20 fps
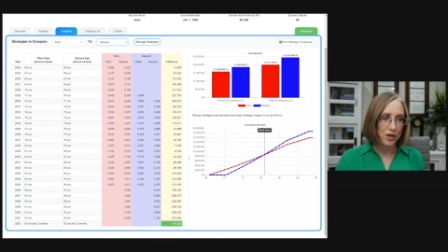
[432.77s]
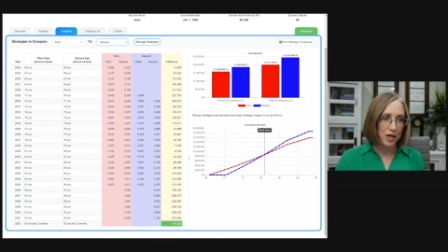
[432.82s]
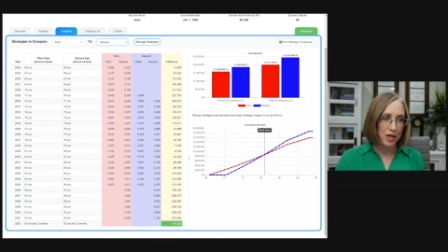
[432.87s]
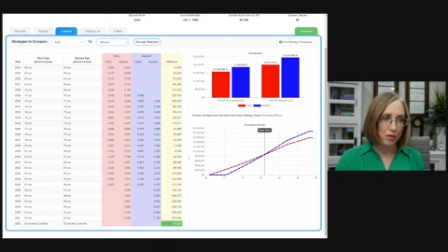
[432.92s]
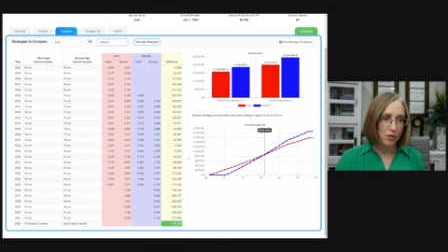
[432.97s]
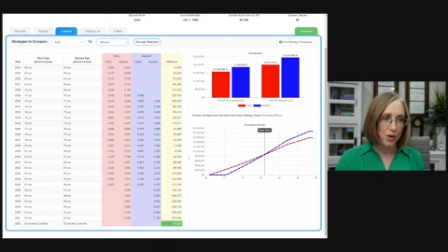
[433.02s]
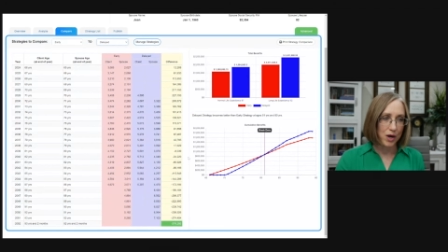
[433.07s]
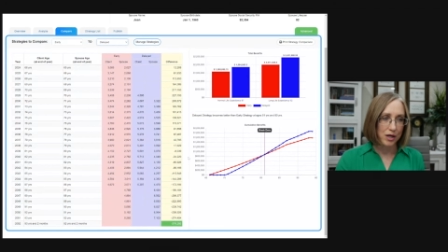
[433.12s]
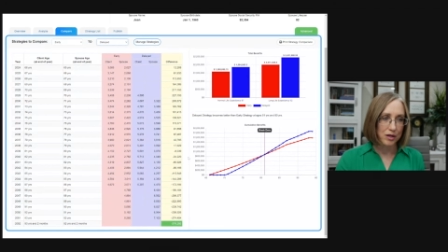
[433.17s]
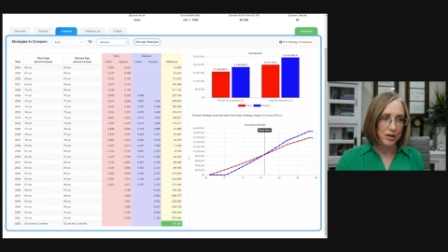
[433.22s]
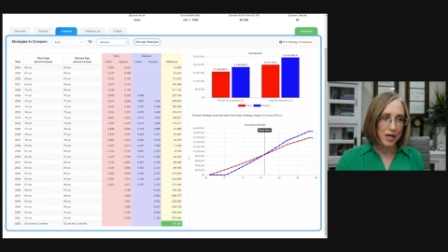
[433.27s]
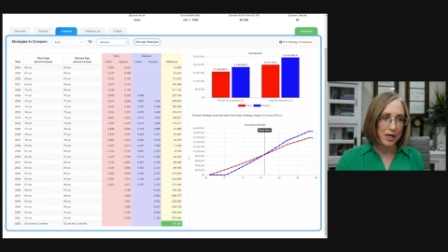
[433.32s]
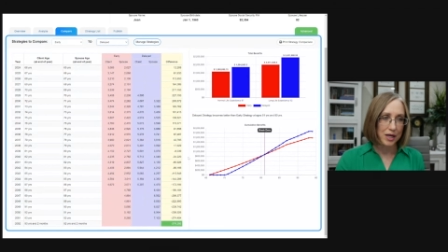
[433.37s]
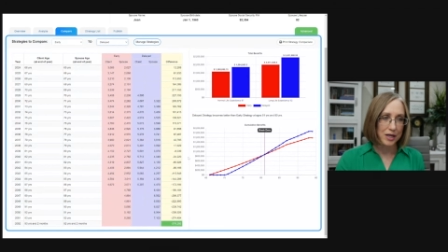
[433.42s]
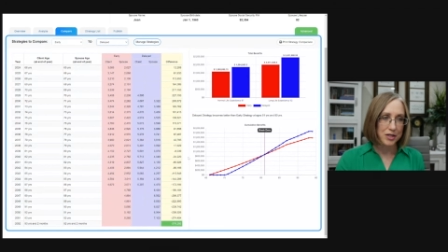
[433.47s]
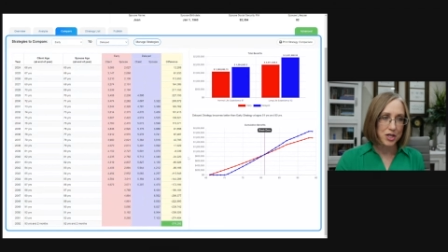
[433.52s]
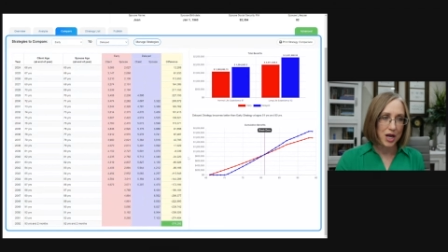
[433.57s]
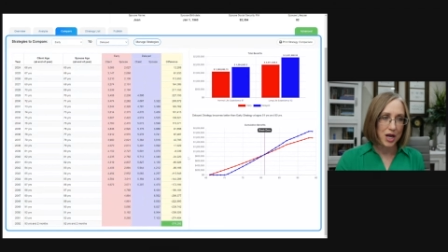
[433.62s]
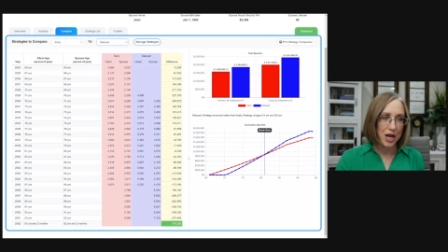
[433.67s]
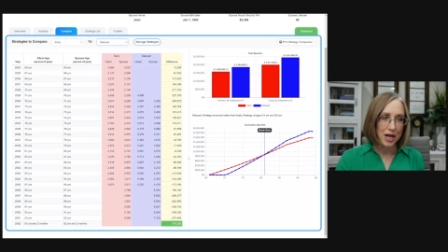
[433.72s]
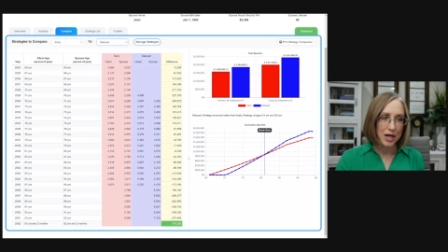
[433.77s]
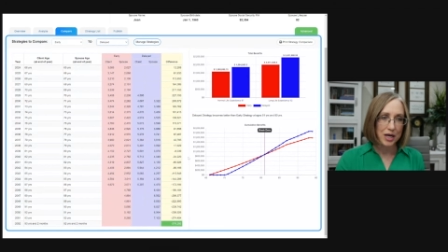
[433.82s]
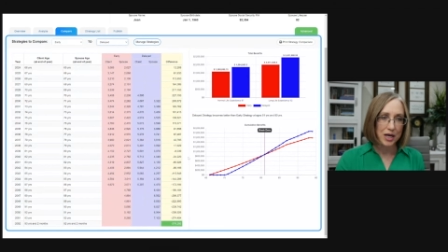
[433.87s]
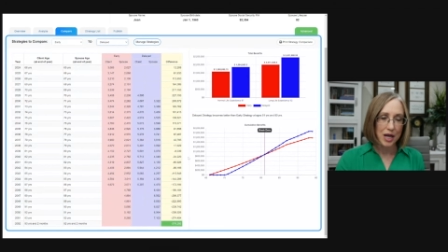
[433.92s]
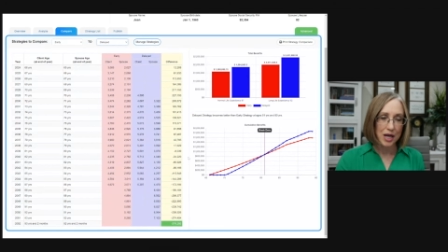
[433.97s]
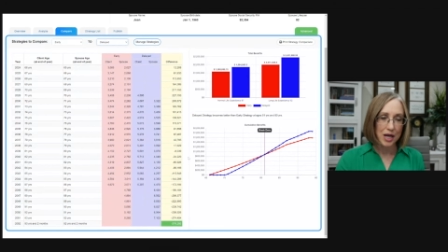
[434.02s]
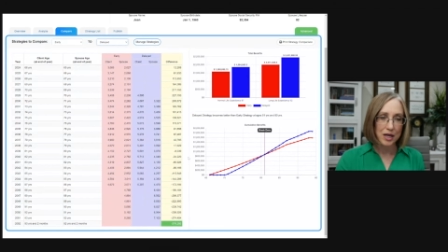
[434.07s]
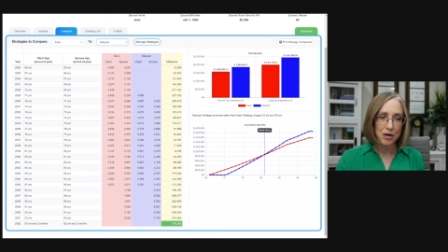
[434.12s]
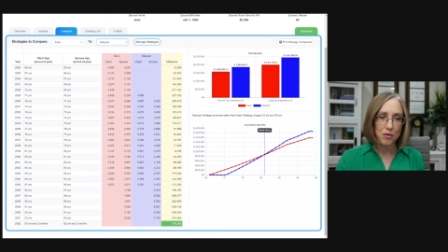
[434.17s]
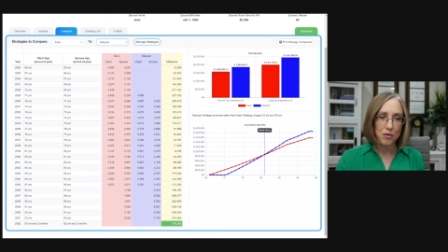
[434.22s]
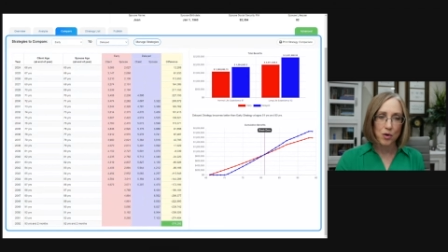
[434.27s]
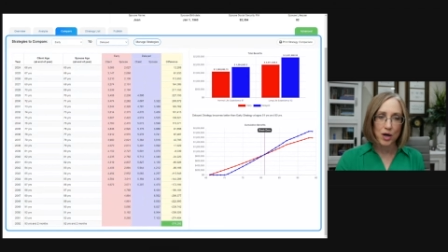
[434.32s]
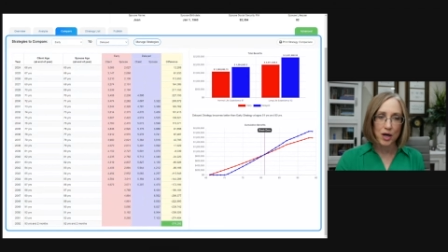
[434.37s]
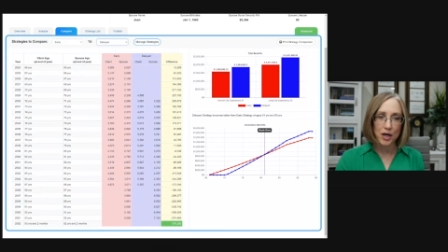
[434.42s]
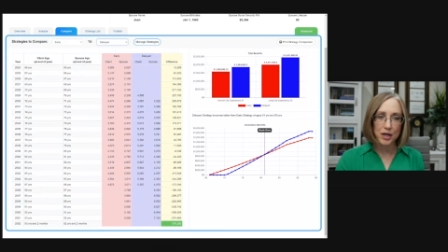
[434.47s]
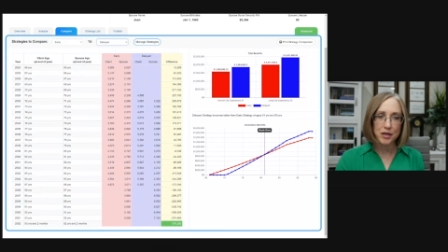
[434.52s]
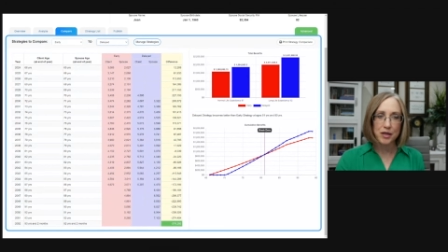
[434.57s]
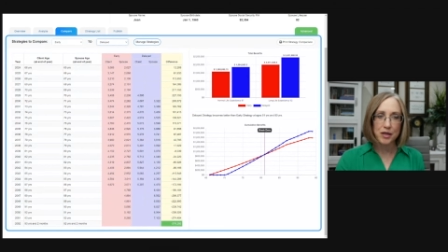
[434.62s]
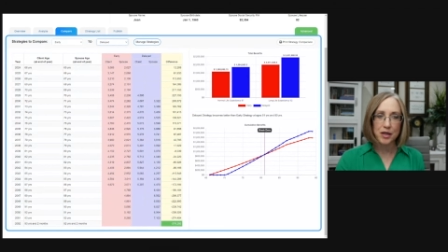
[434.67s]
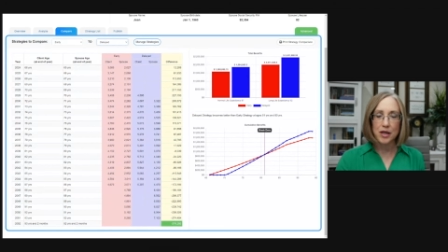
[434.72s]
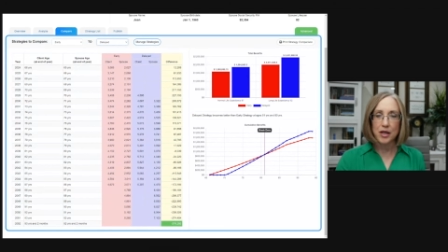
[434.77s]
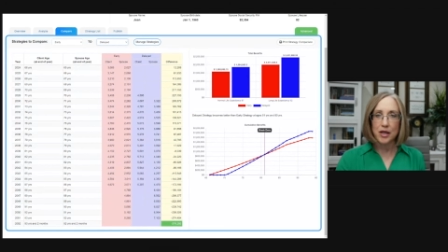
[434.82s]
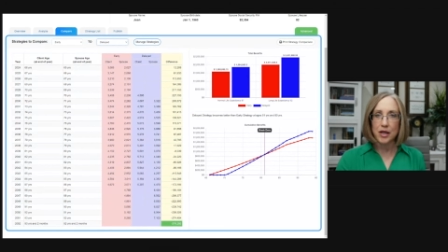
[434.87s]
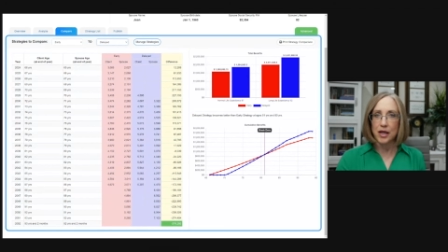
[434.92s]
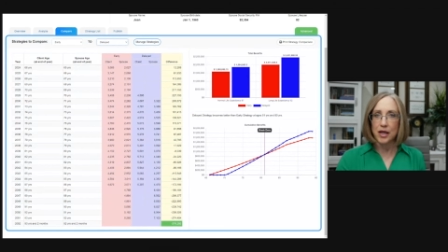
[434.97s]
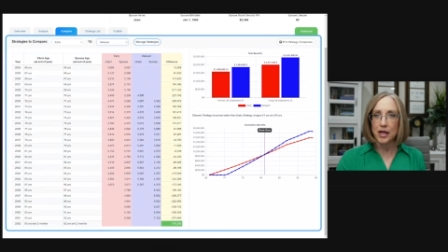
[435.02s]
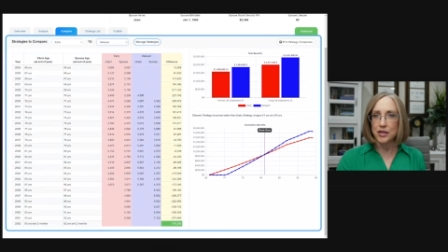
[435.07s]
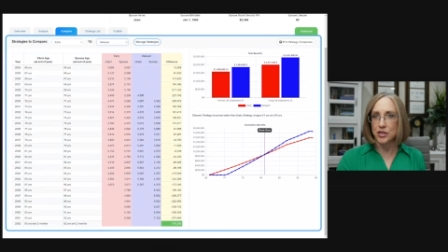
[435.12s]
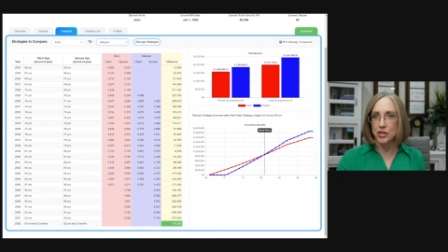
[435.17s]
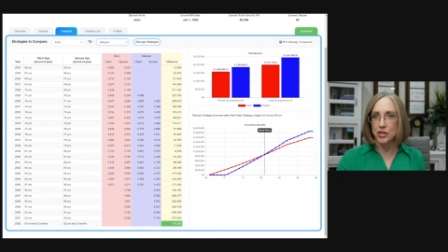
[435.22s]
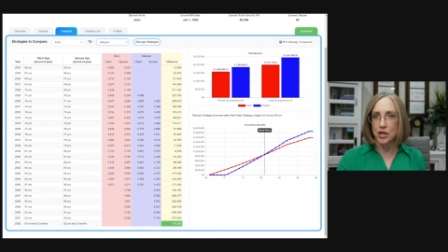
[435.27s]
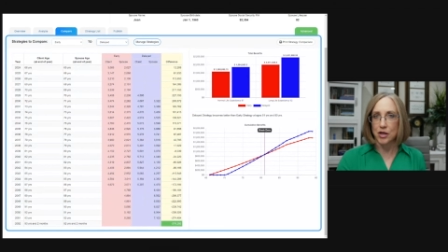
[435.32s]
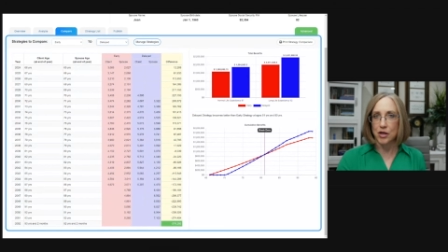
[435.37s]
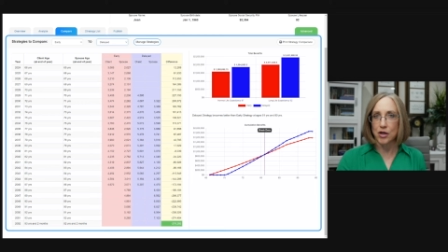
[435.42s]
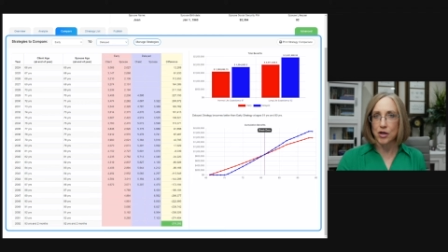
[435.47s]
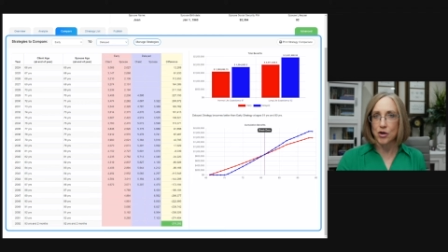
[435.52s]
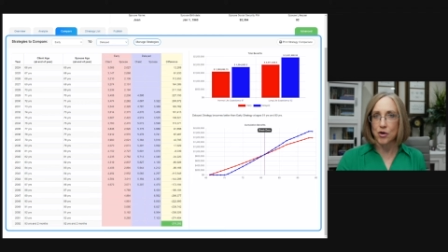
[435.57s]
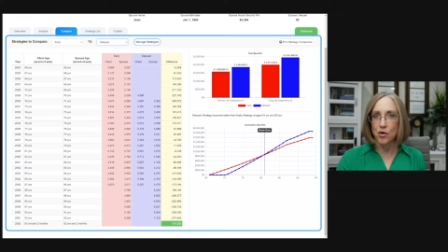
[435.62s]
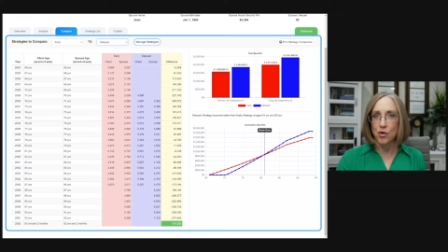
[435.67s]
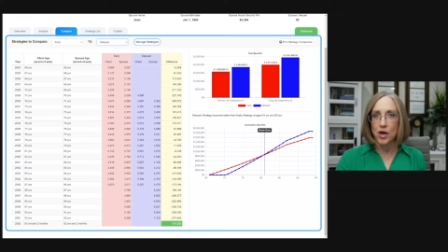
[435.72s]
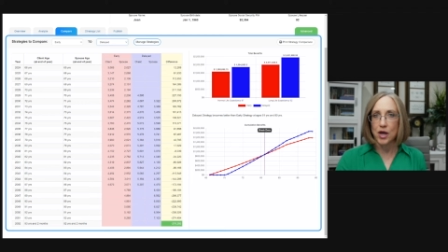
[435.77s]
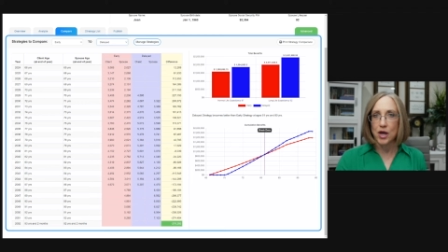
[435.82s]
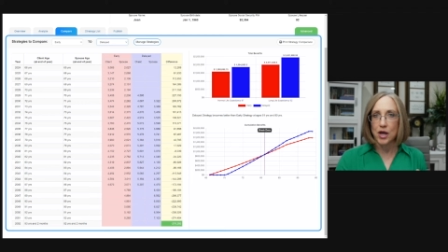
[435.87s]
around age eighty, eighty-one. And so